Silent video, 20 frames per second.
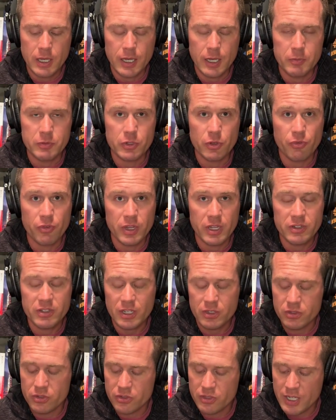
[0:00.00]
So for this
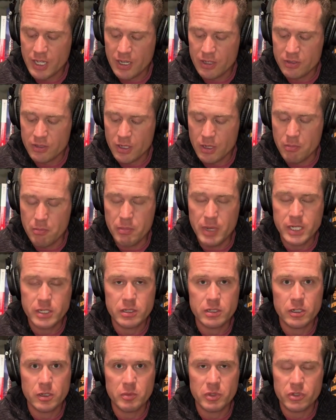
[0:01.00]
exercise, a
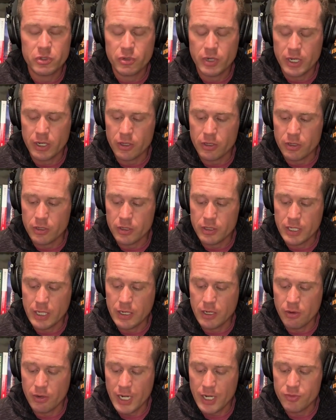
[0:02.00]
metronome is critical. Now,
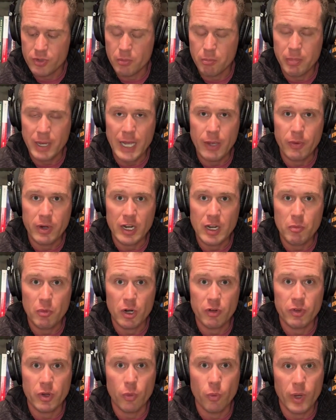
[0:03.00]
you don't have to buy one anymore.
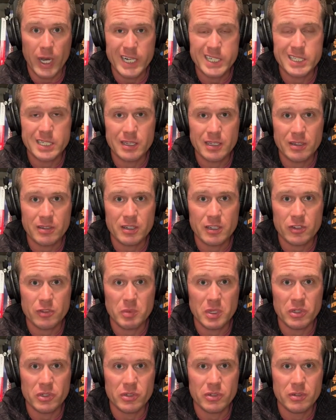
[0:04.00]
If you're watching this, this
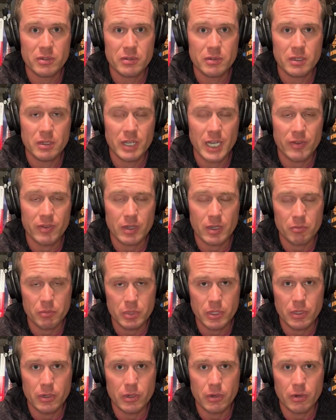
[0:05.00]
means you have a
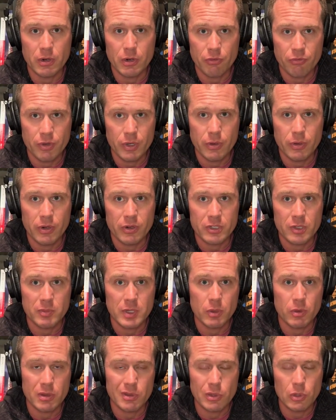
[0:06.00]
computer or a phone or
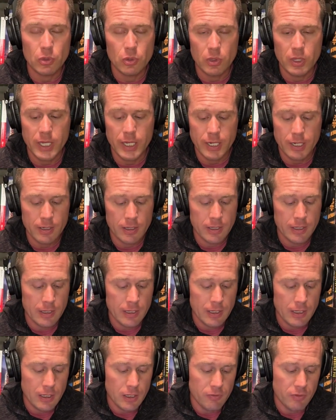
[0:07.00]
something with Google on it.
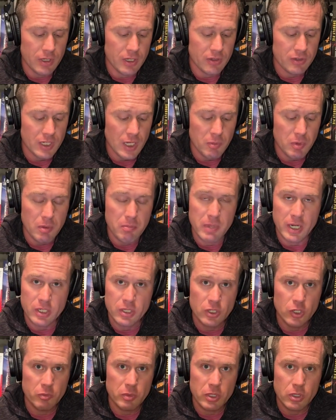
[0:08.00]
If you just type in
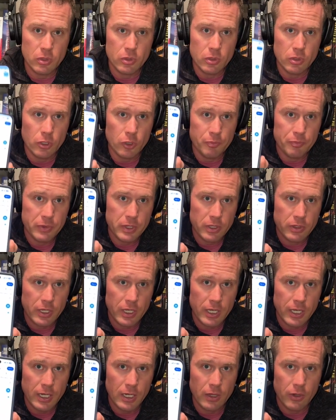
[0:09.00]
metronome in Google, you
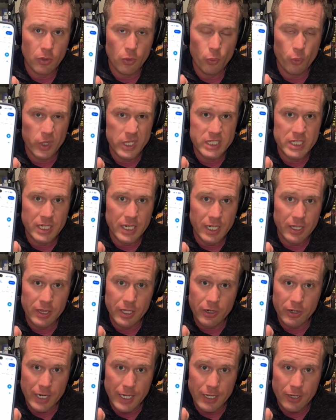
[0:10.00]
can get a little widget on
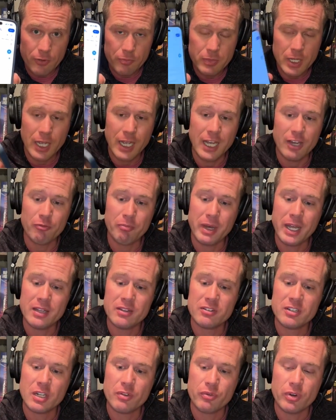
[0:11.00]
there now. I have mine
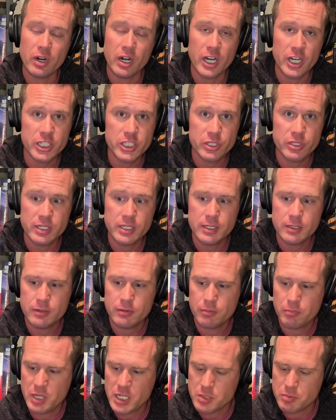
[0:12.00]
set for 100
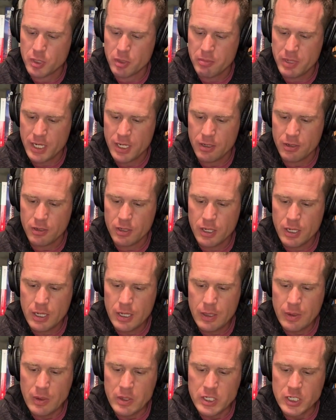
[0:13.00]
beats per minute,
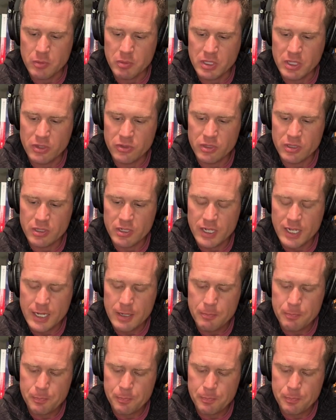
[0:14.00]
which I'll be using today.